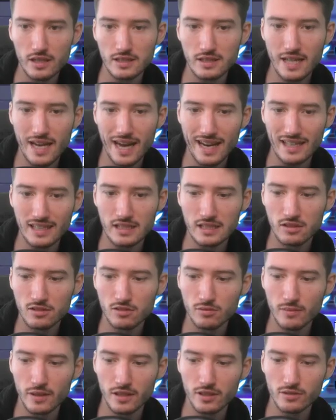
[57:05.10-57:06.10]
attacking into
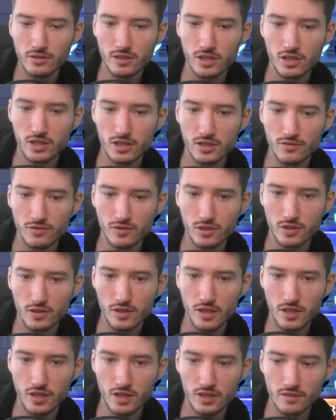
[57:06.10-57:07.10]
my creatures for a
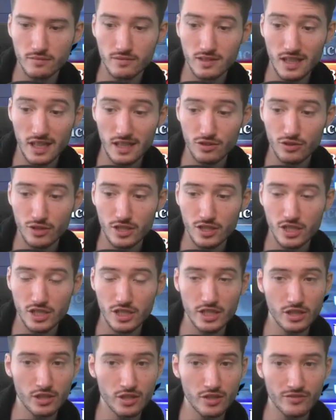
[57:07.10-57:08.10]
treasure. That treasure they
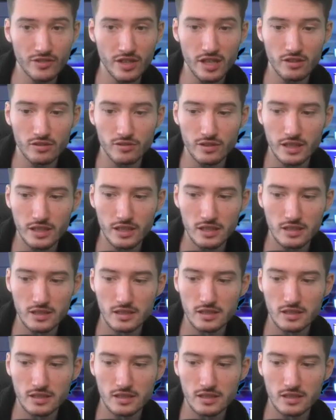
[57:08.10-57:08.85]
could have had already.